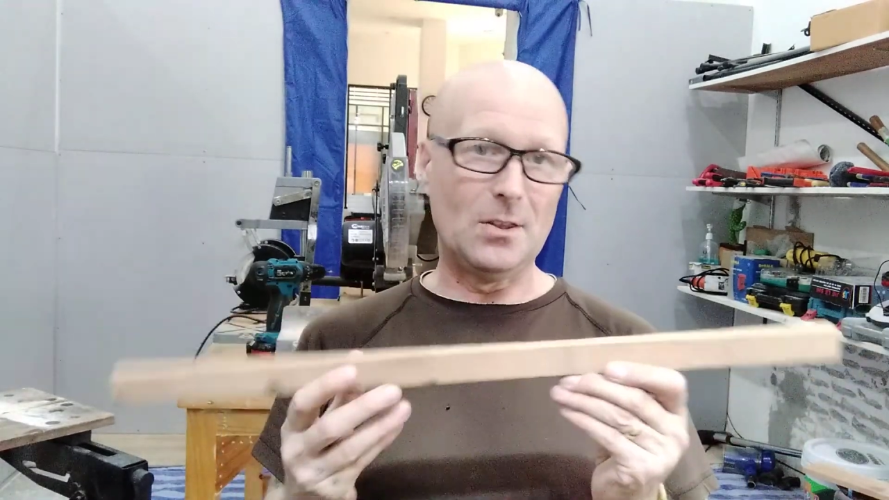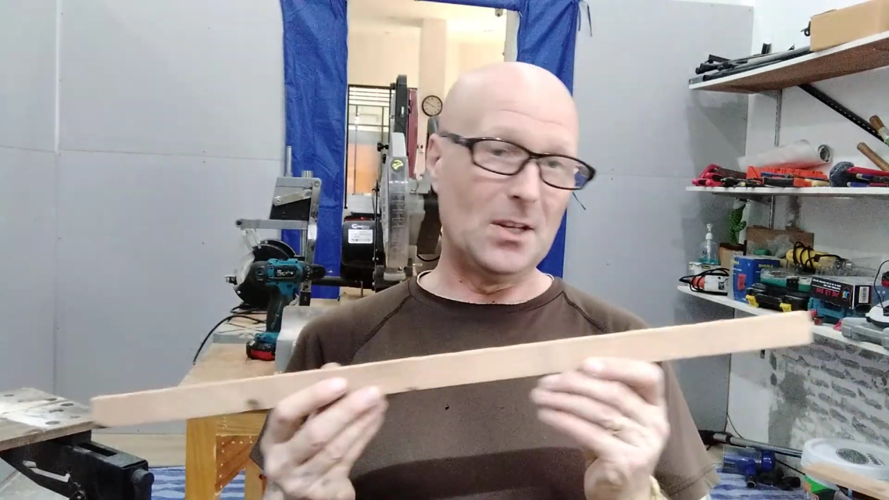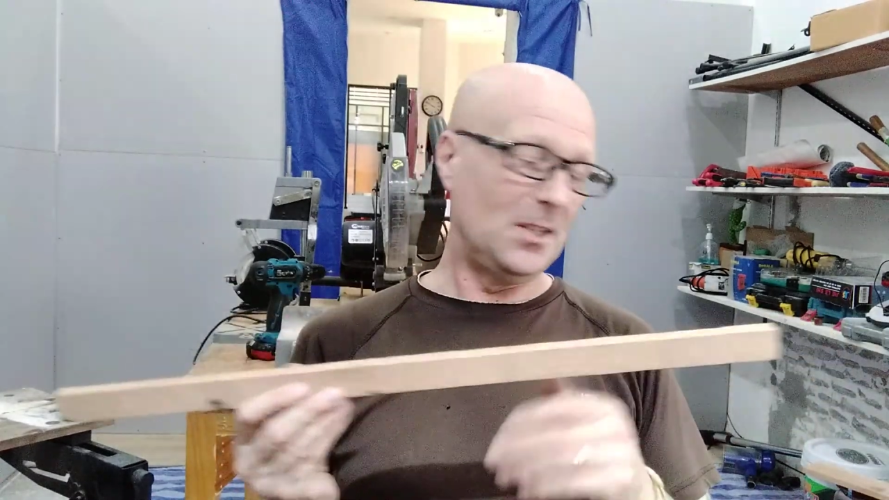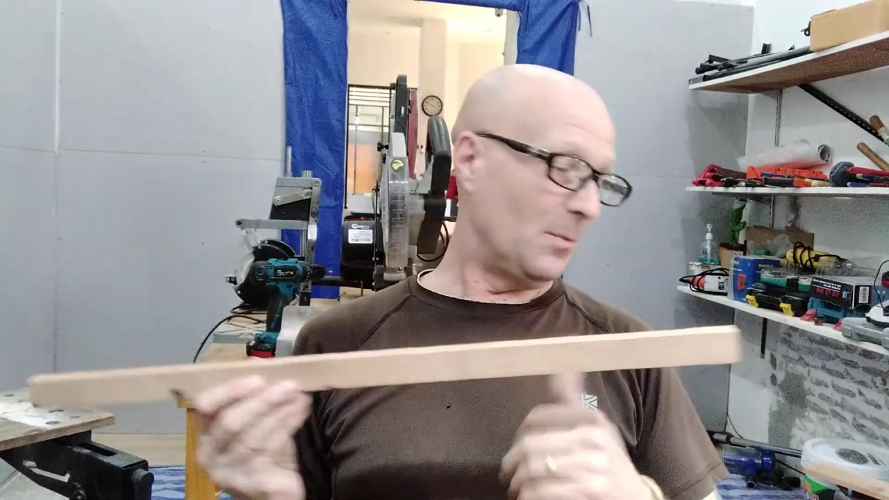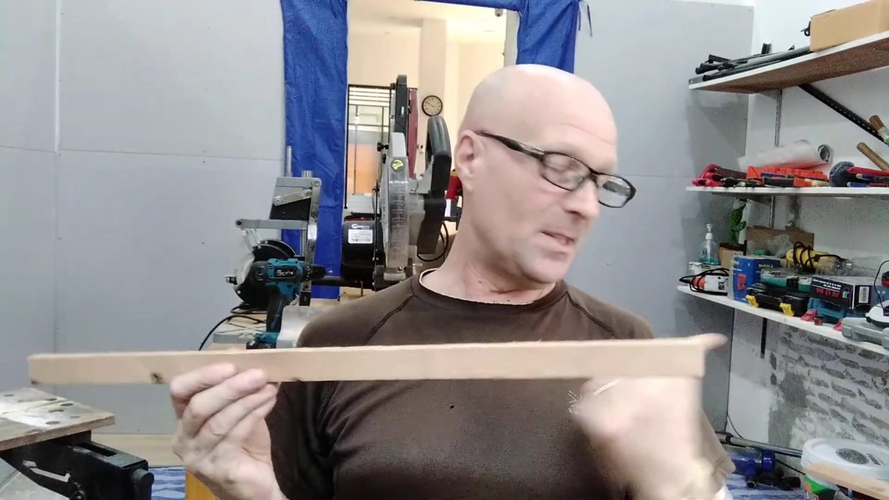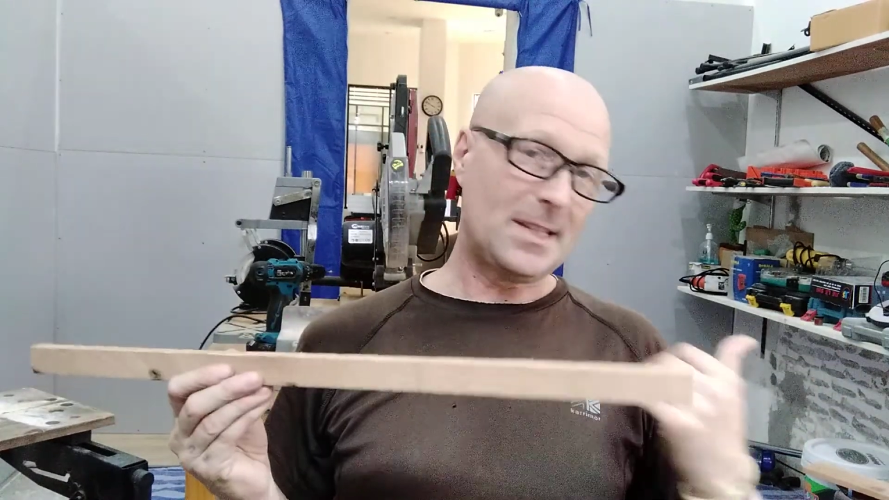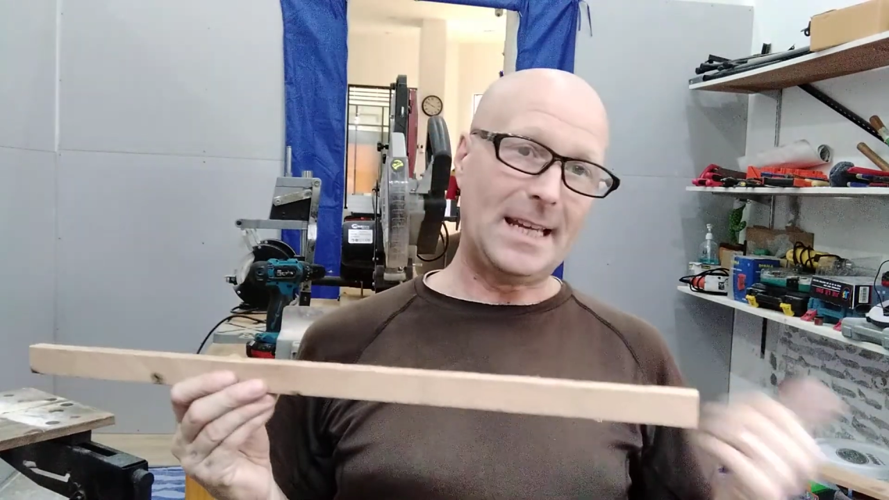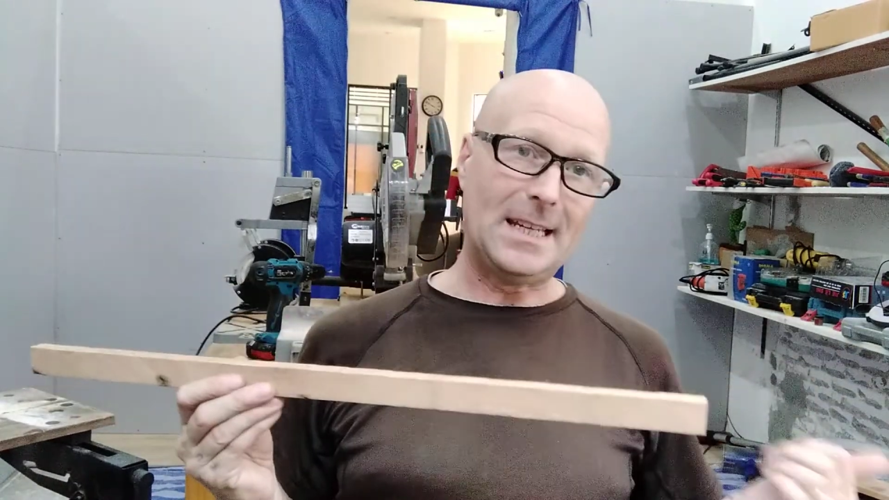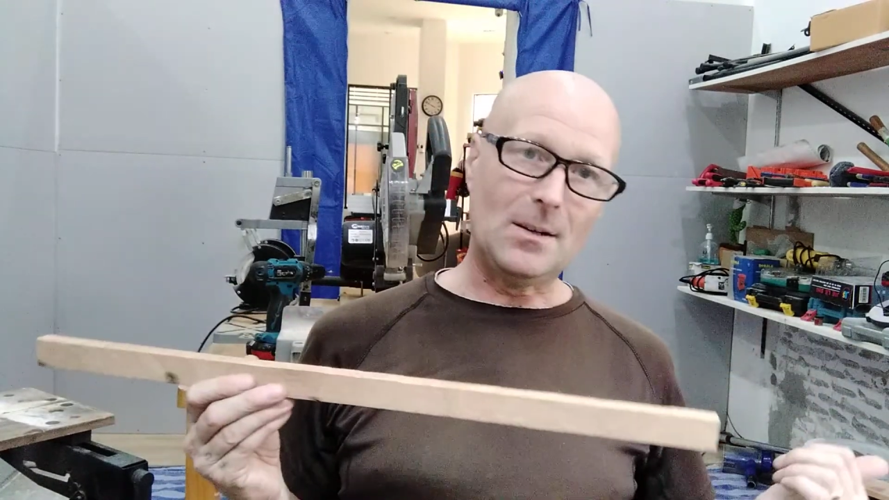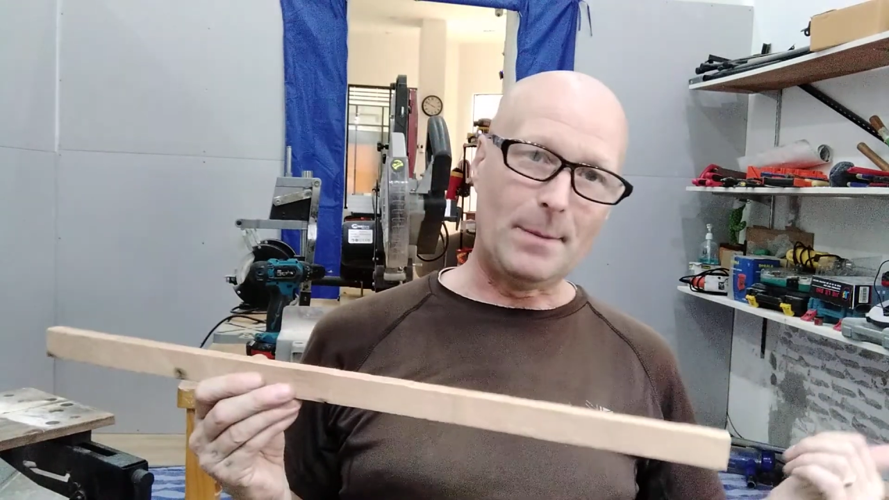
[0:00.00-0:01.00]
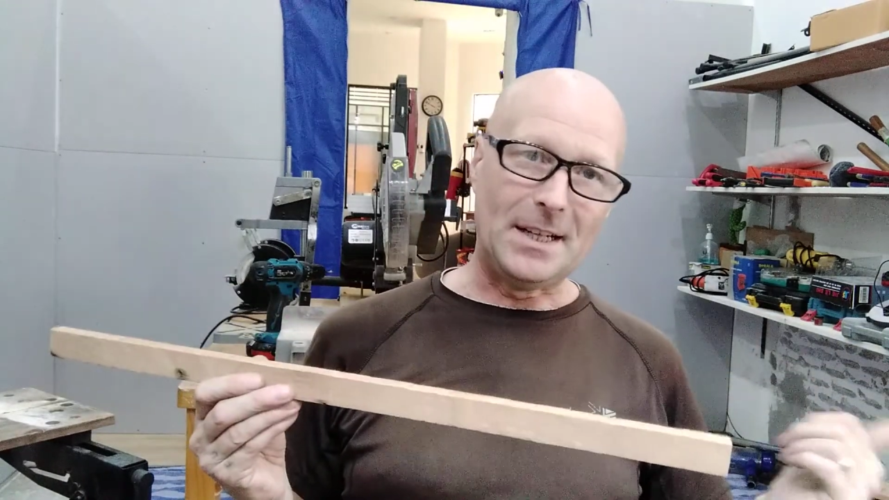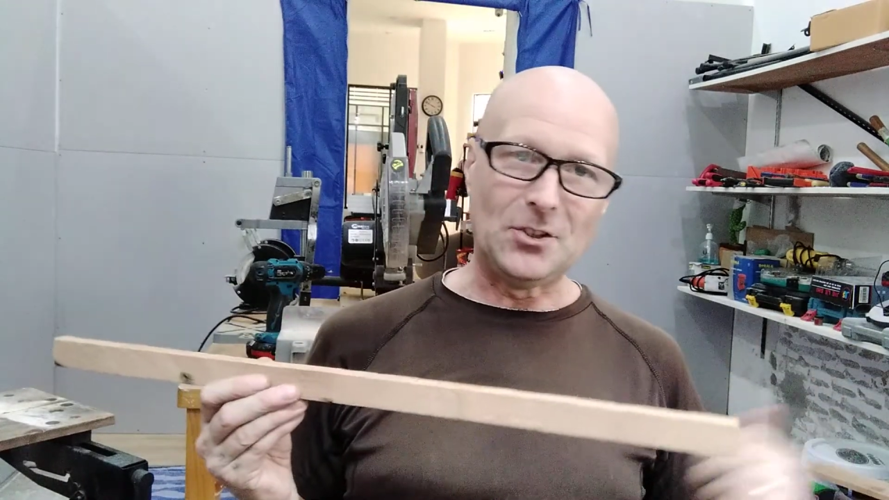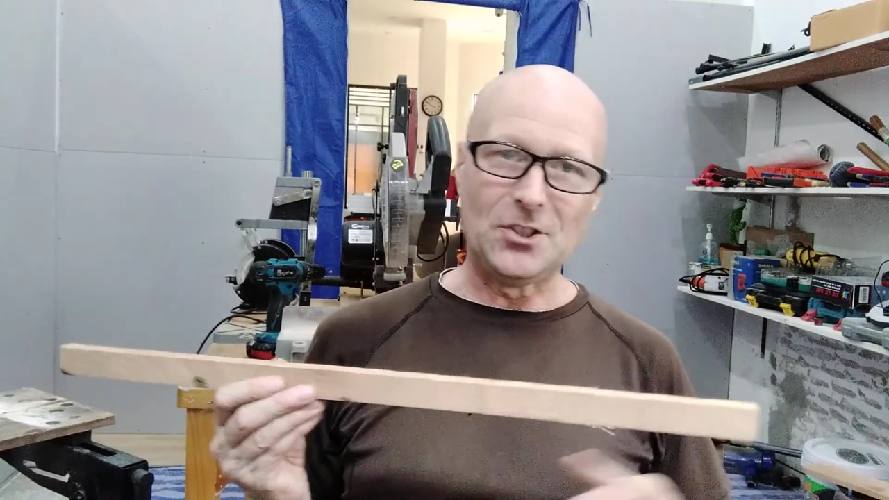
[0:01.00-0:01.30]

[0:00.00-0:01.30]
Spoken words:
and the mistake I made on the